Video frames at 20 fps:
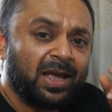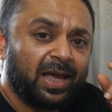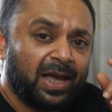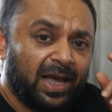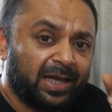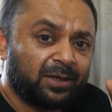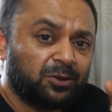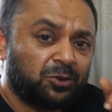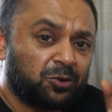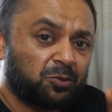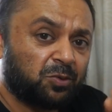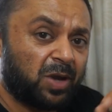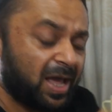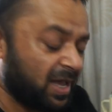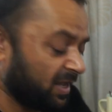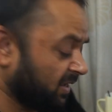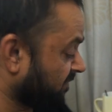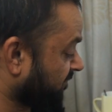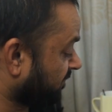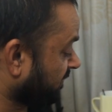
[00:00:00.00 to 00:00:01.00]
And to
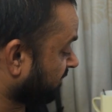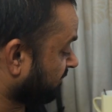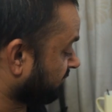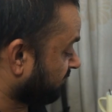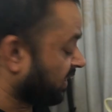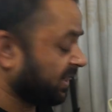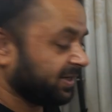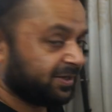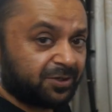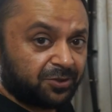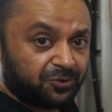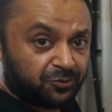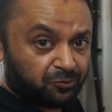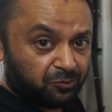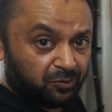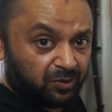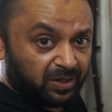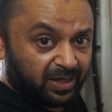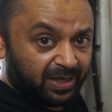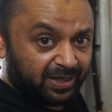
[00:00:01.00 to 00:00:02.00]
have a flight
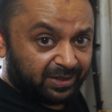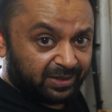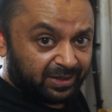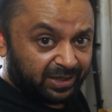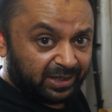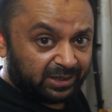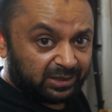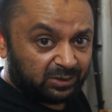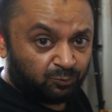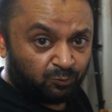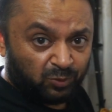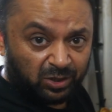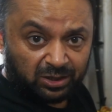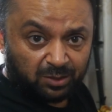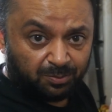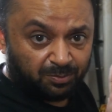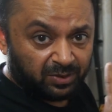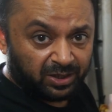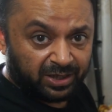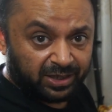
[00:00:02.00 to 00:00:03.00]
control like this, when
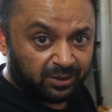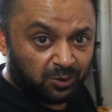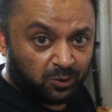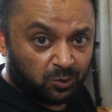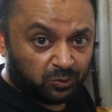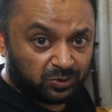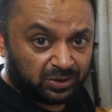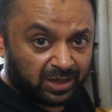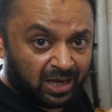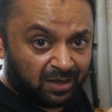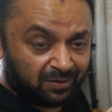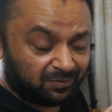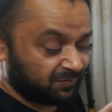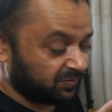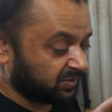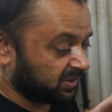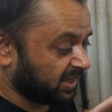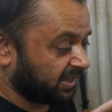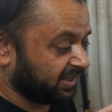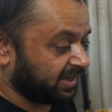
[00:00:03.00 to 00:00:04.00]
the plane goes out of
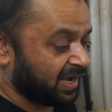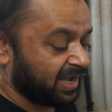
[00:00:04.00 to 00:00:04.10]
sight,